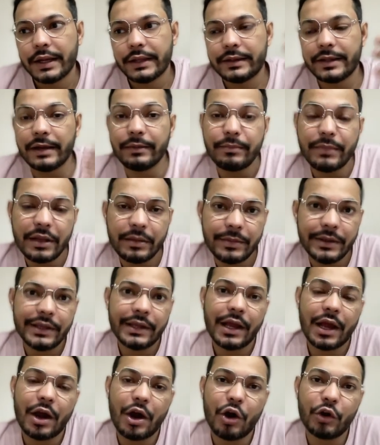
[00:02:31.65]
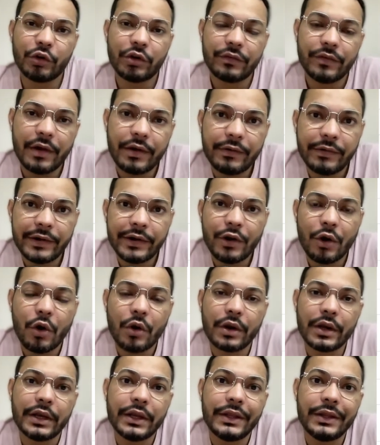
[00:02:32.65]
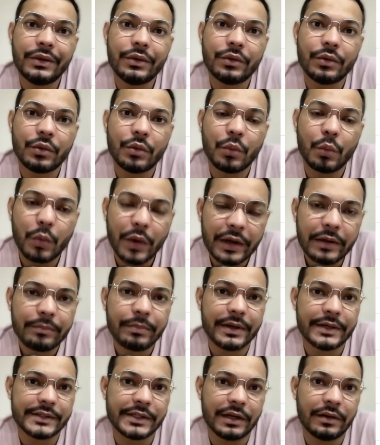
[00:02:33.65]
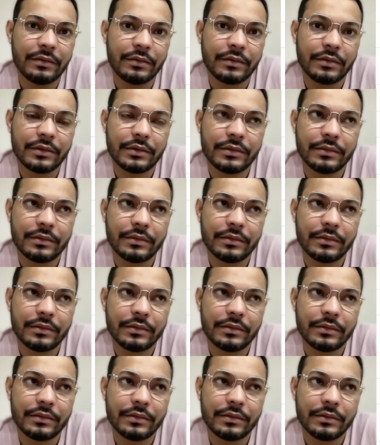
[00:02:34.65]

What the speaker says: then maybe out of 100, only 1%